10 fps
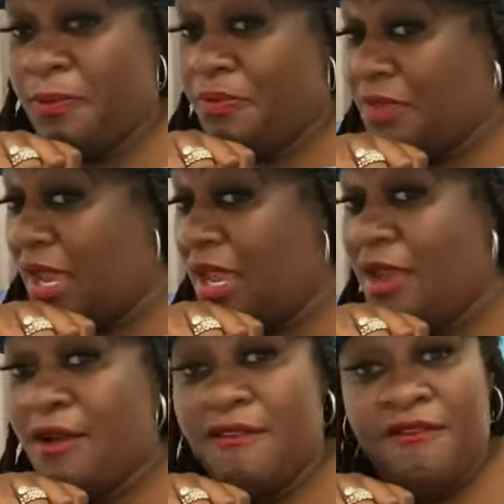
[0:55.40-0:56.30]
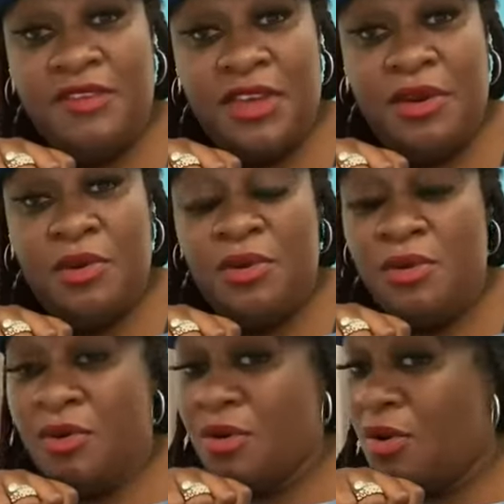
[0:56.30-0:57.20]
think, feel,
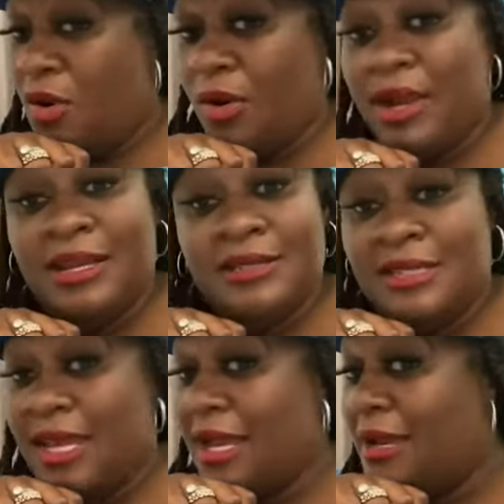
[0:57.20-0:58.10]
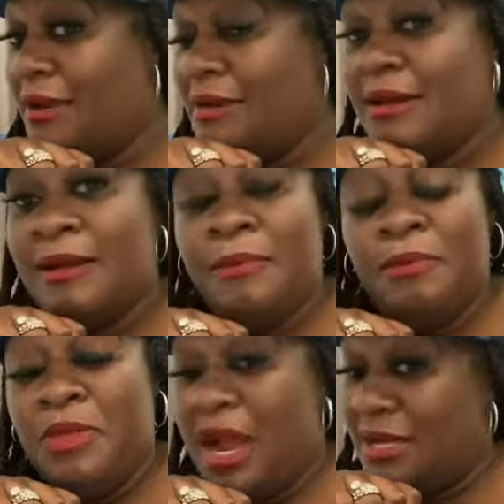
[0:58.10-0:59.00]
or entertain
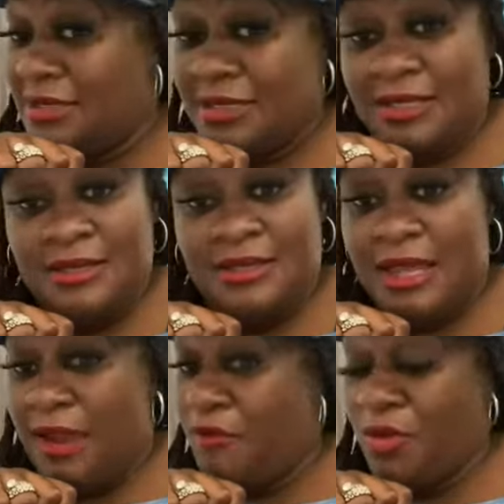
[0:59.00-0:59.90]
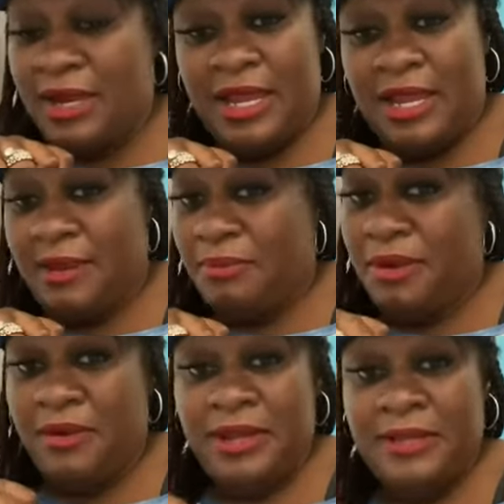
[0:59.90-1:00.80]
nonsense ever again,
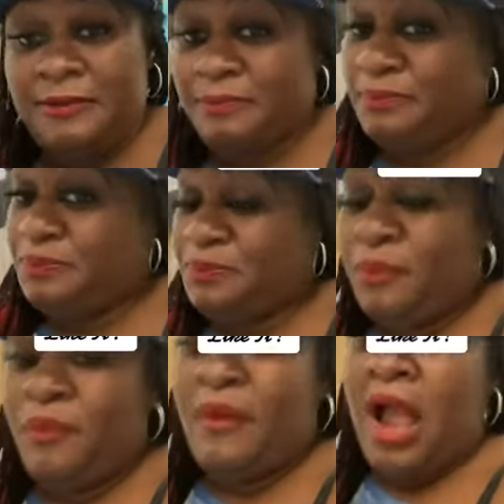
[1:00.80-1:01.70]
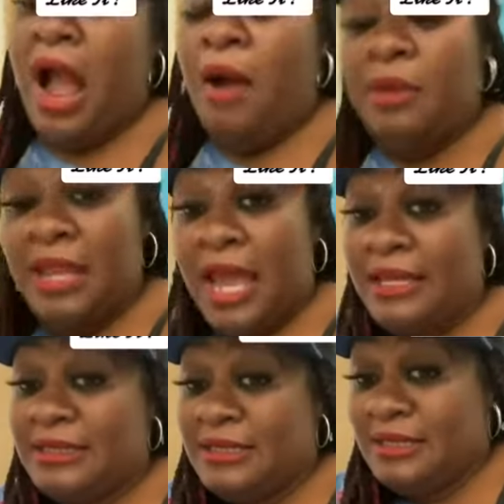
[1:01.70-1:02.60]
period. I would
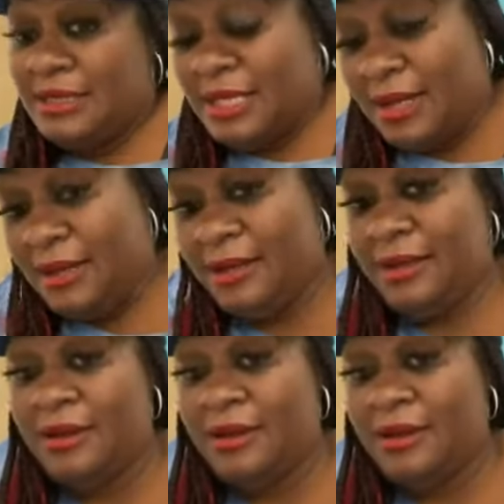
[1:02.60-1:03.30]
like to see